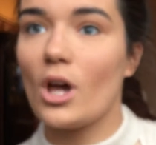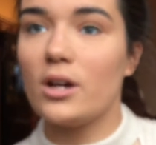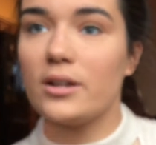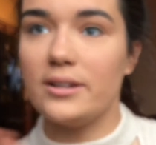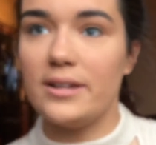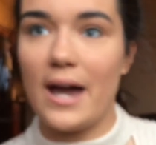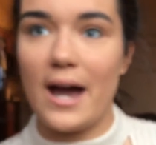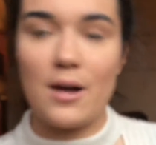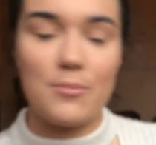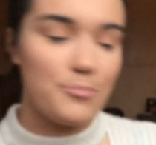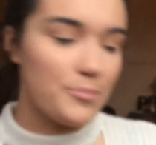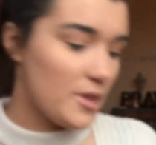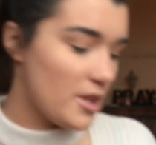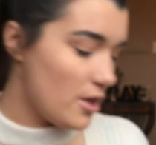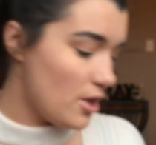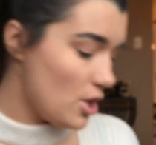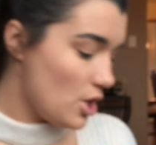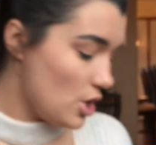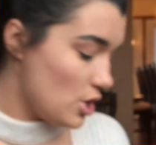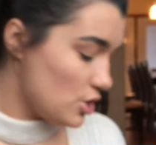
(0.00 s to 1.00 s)
Yeah,
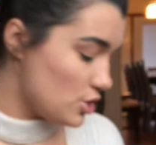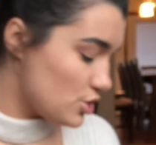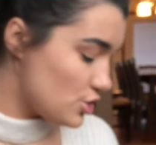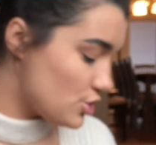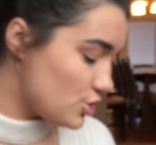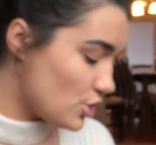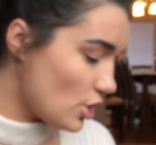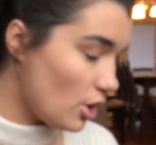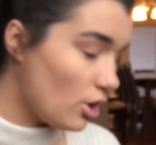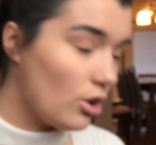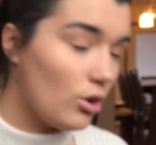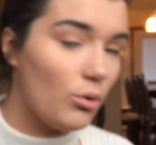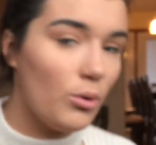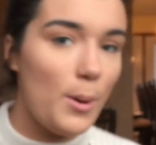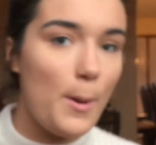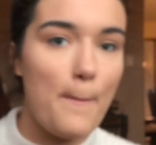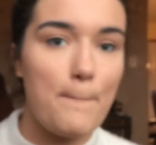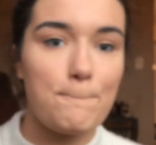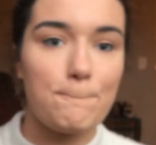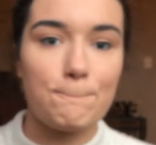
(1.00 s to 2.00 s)
so
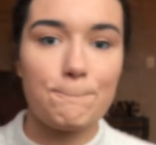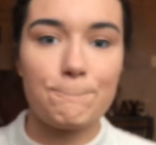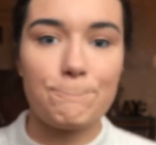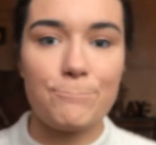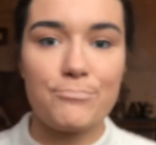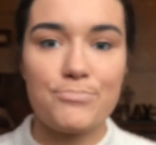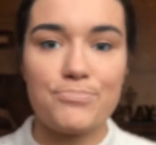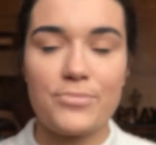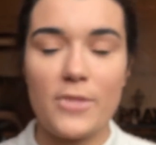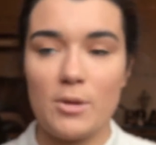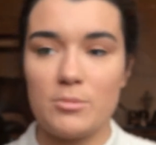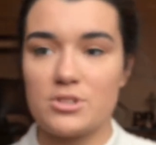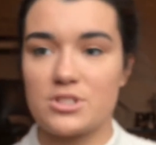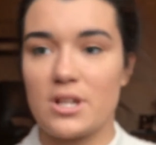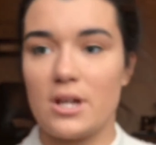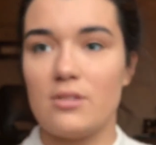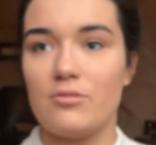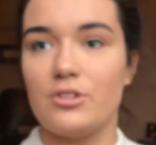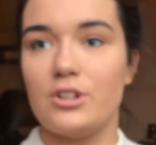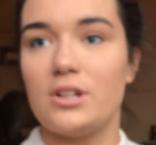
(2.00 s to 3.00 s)
I'm just
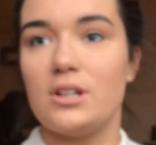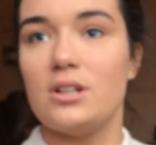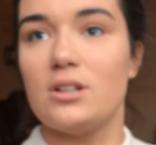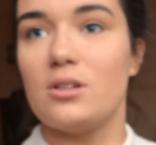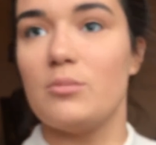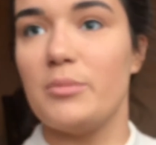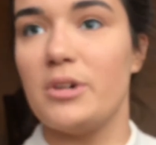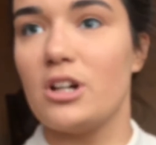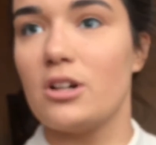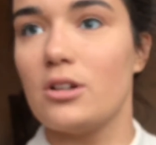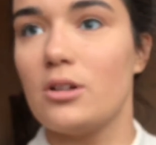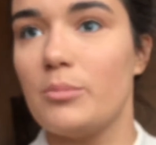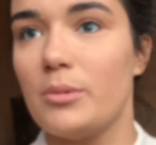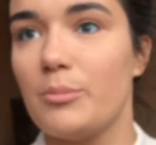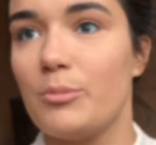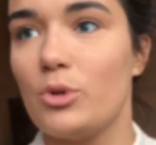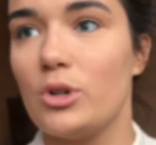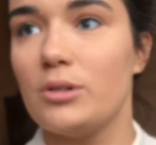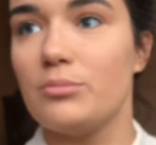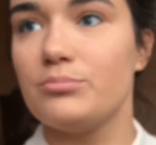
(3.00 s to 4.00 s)
kind of looking in the mirror a little
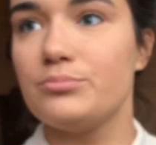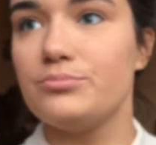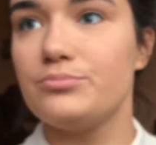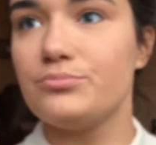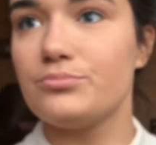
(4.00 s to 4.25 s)
bit more.